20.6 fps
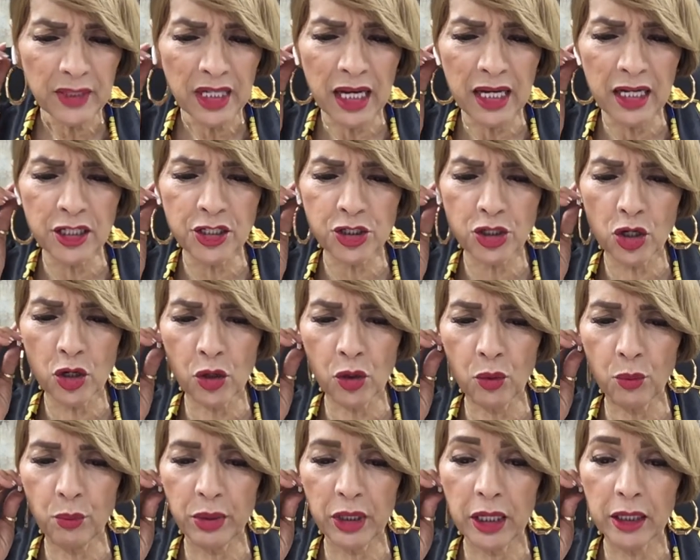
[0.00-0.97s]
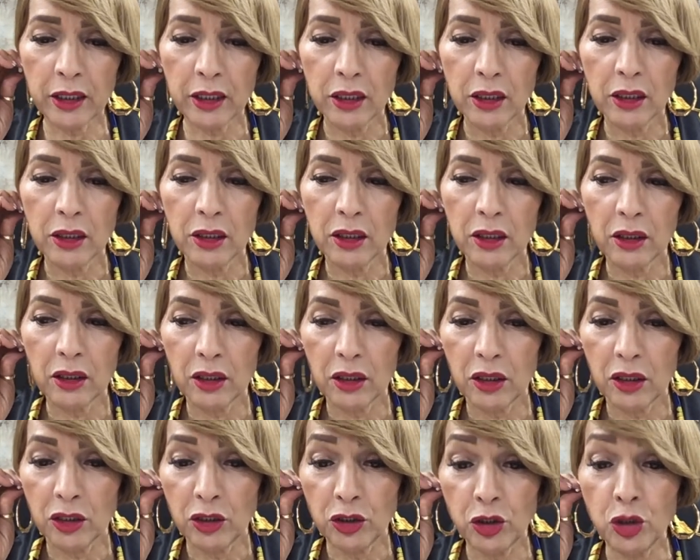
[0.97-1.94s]
And so, but
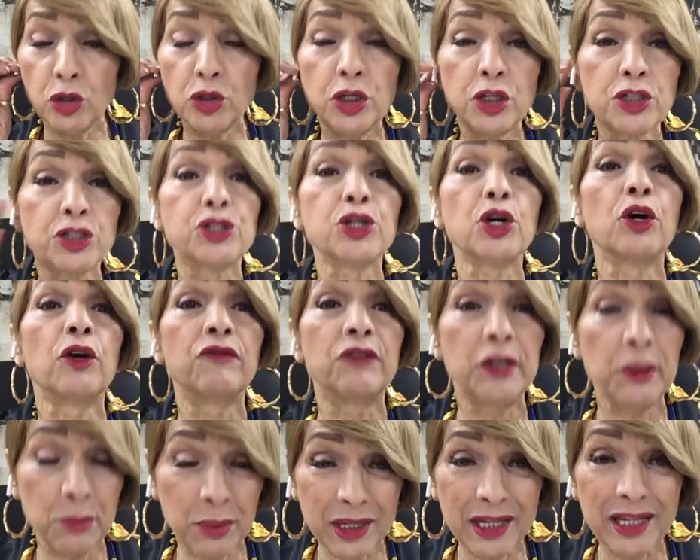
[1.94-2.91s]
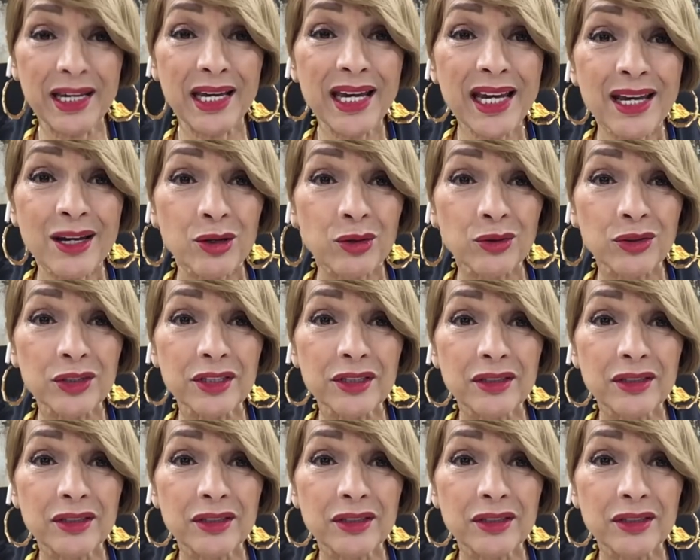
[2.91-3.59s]
you deserve to be healed.